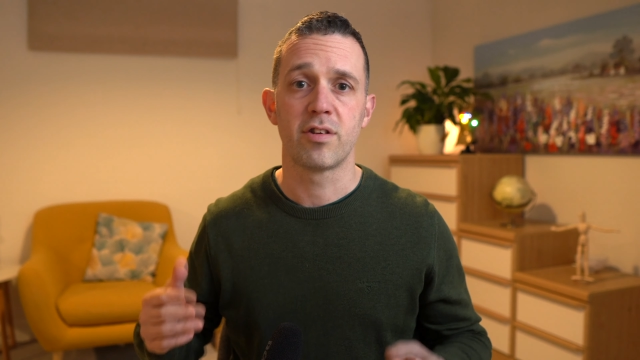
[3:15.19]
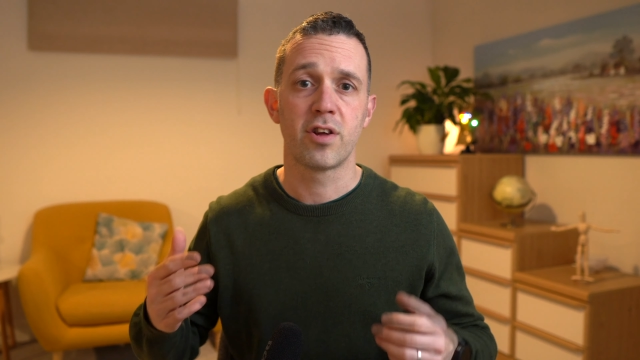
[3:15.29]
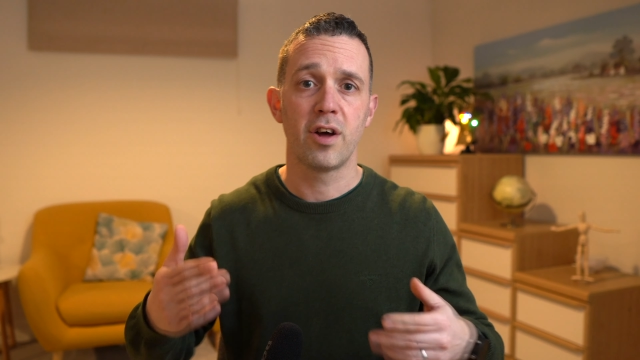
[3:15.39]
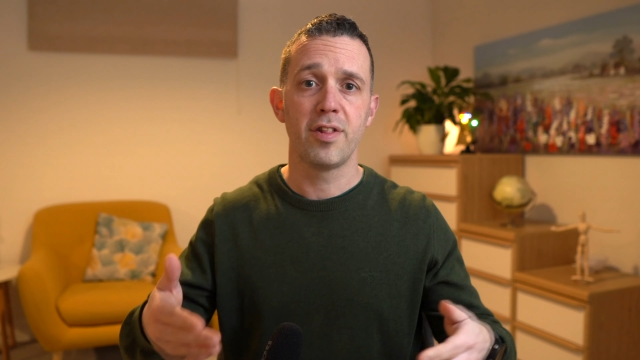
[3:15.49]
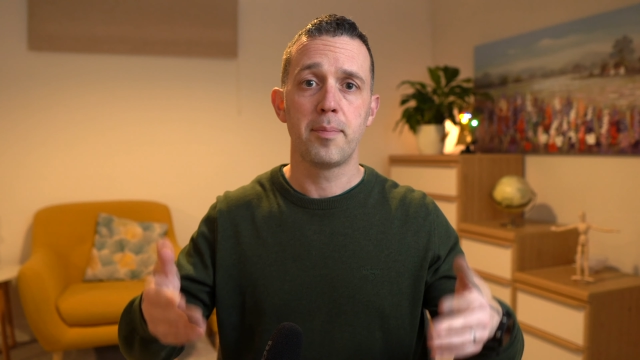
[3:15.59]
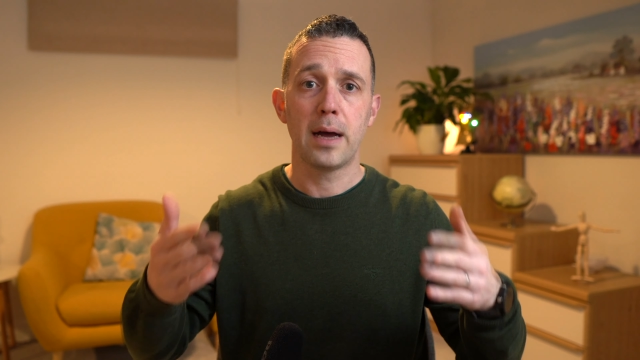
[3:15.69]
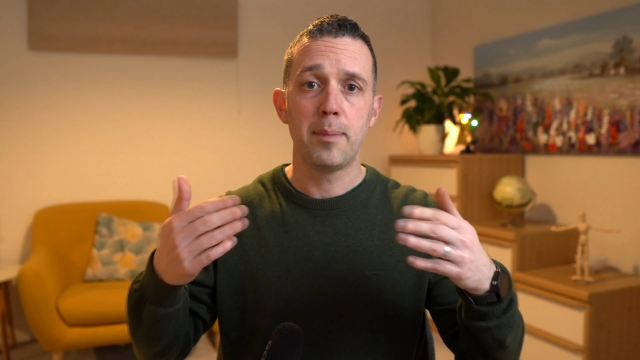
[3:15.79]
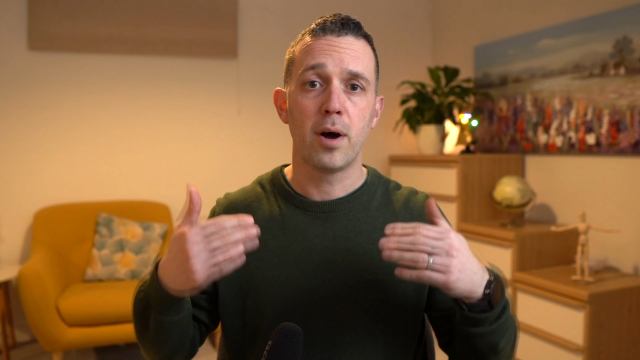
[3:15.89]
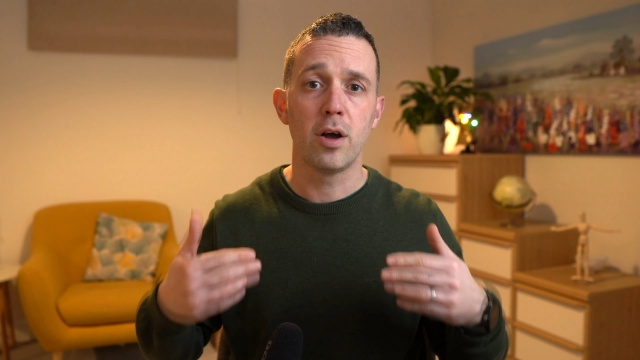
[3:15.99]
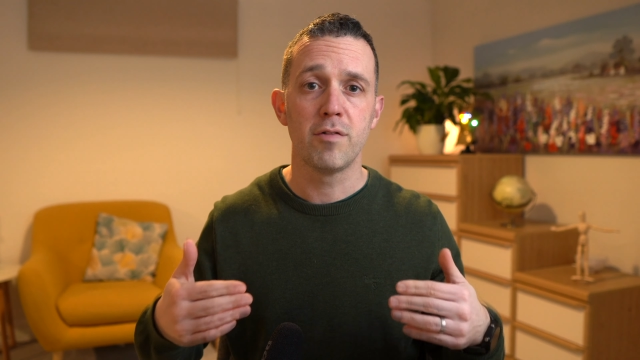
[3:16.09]
Turn the
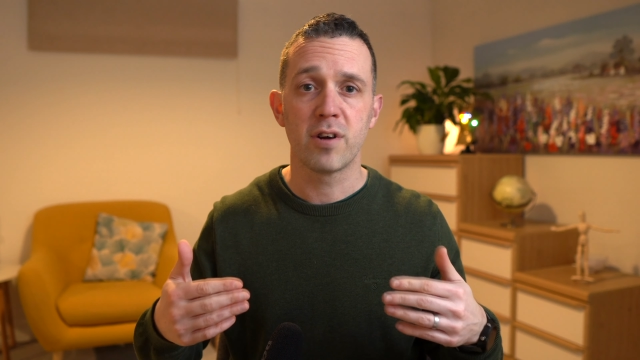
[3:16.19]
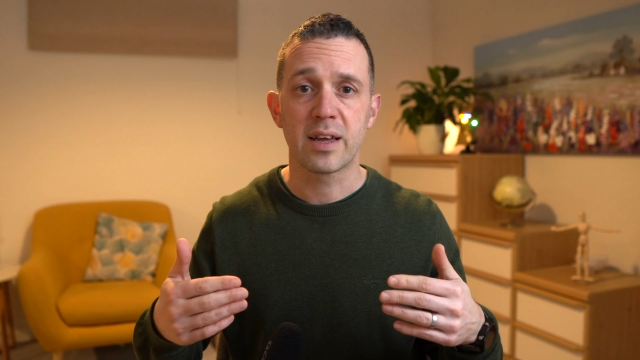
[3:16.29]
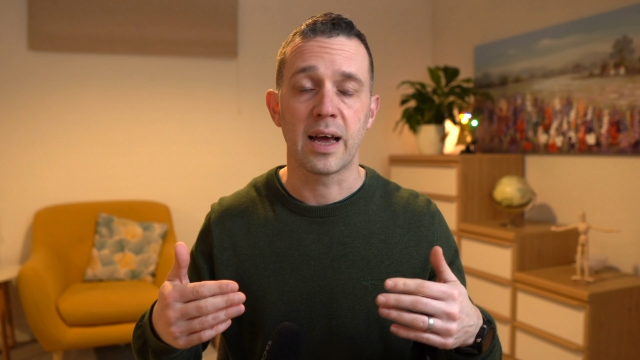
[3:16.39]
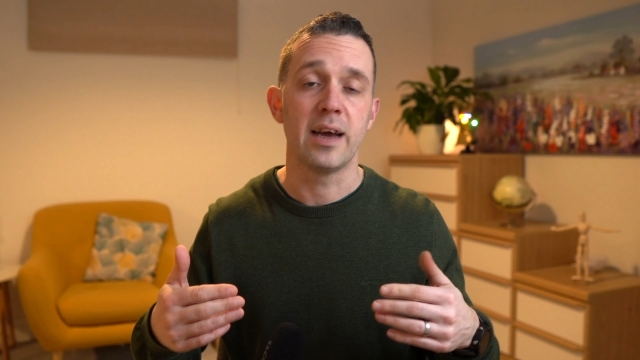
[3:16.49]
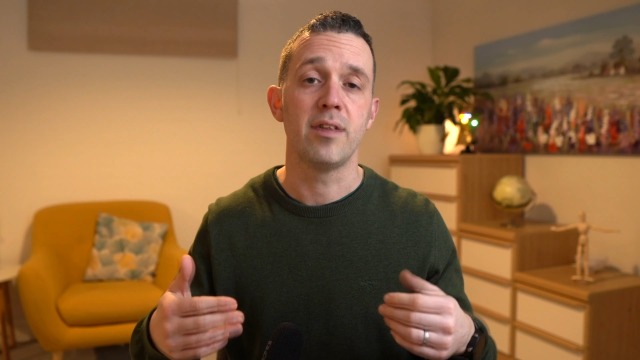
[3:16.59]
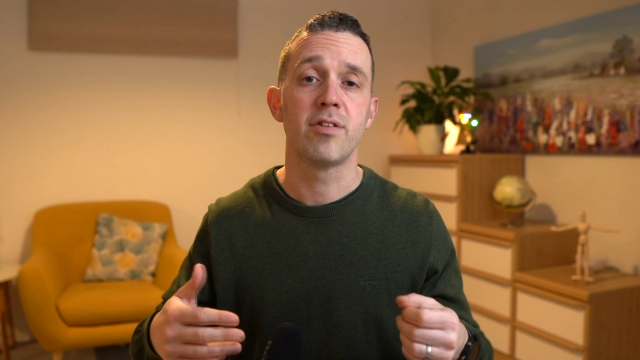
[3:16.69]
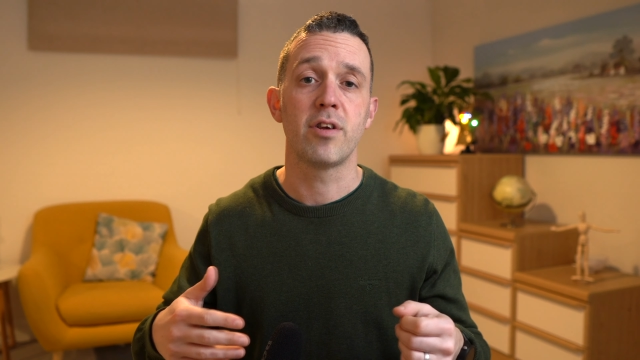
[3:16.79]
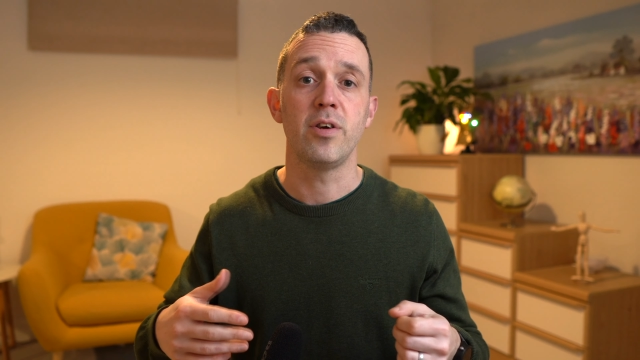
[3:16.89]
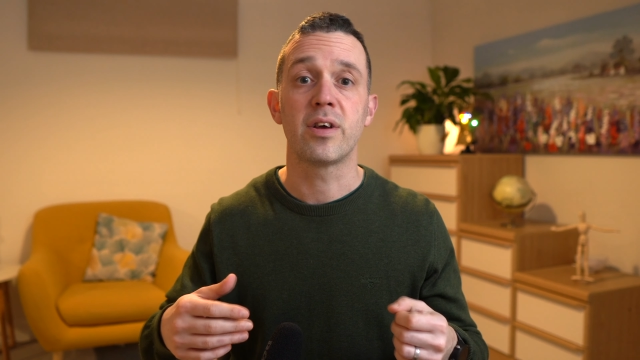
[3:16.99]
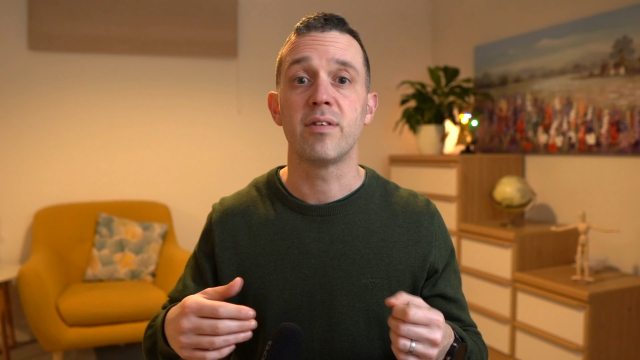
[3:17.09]
paper over again so
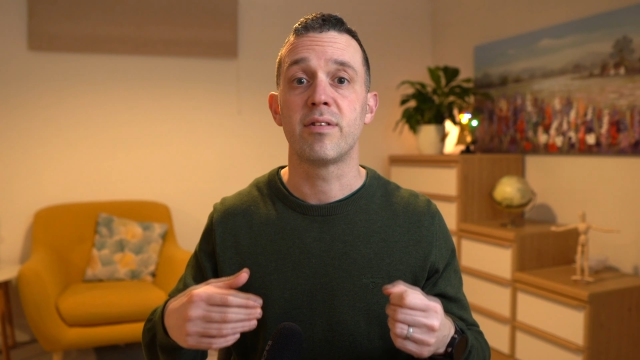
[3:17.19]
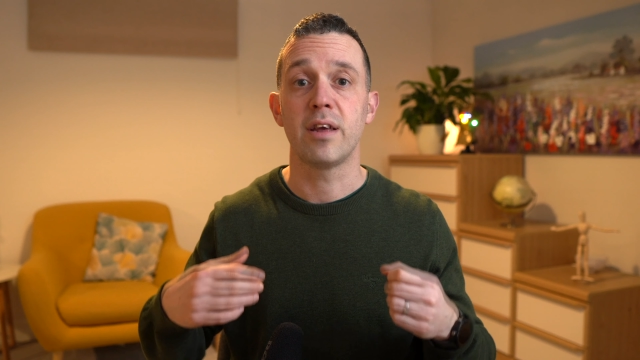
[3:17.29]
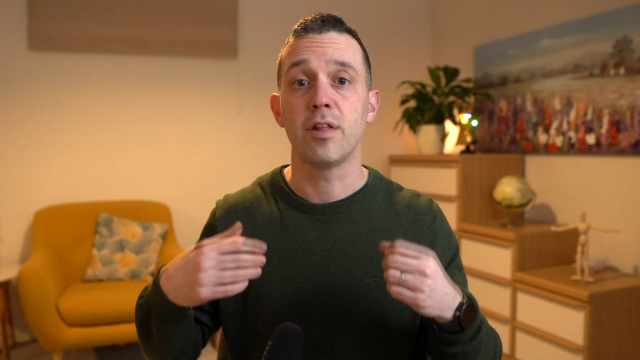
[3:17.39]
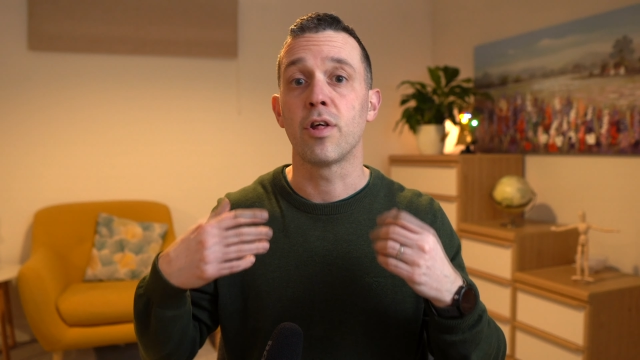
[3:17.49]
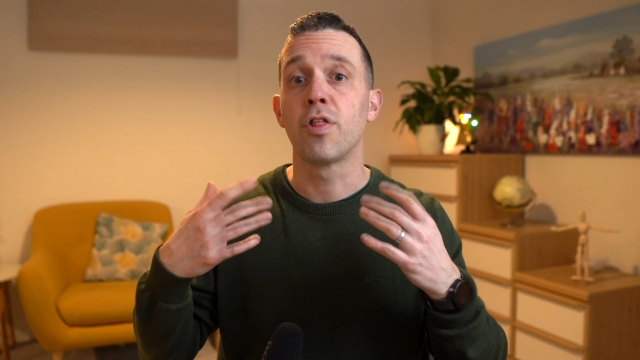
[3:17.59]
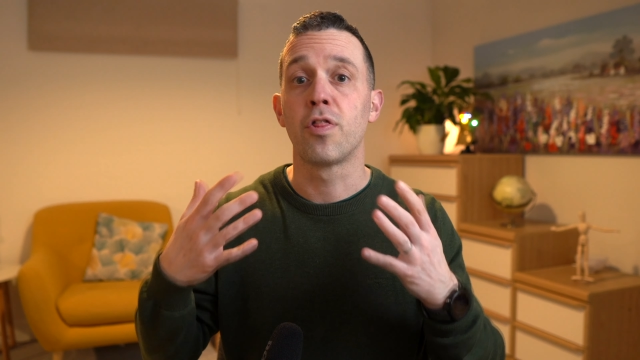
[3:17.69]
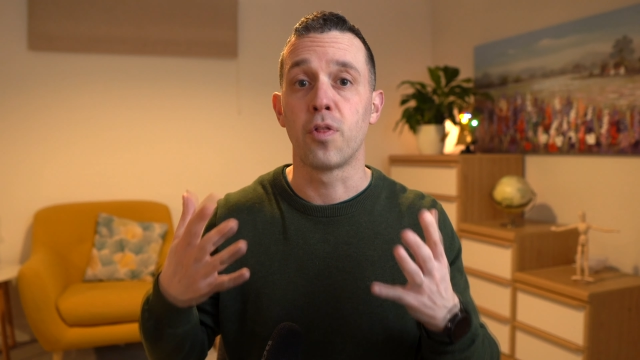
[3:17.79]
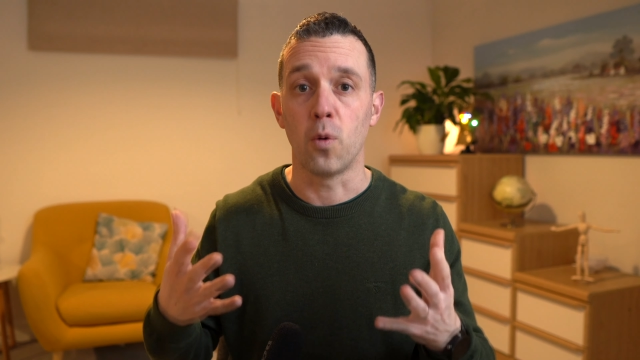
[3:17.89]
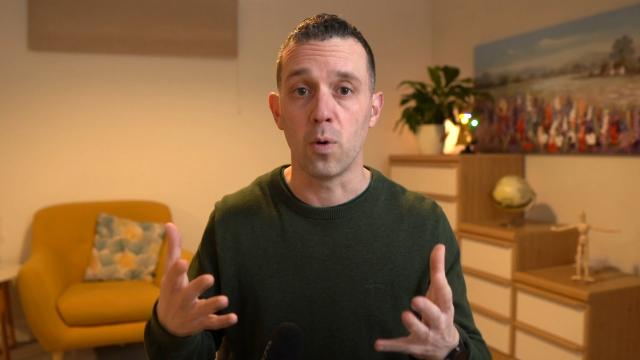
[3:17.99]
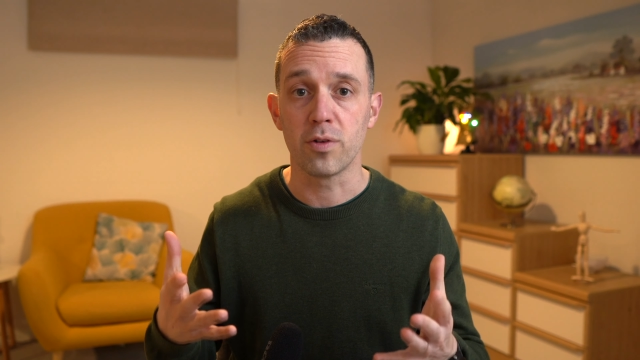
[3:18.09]
you can see the
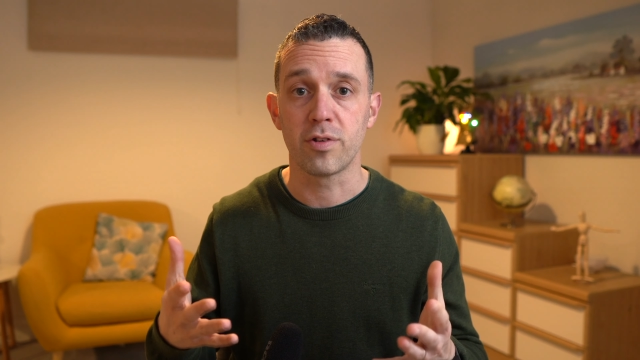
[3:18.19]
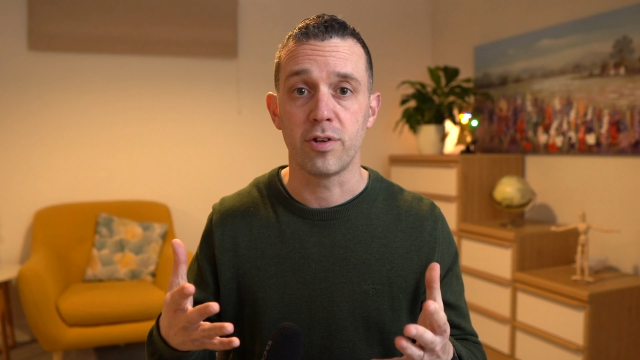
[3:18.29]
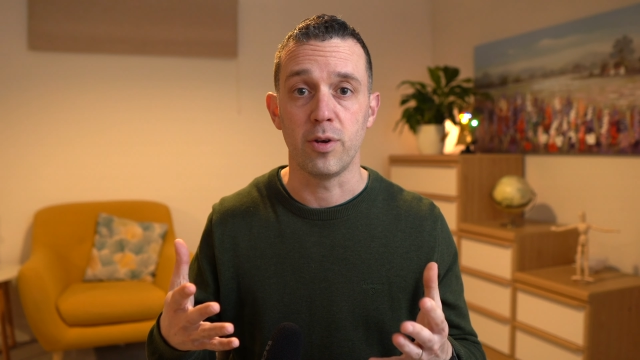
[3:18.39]
thoughts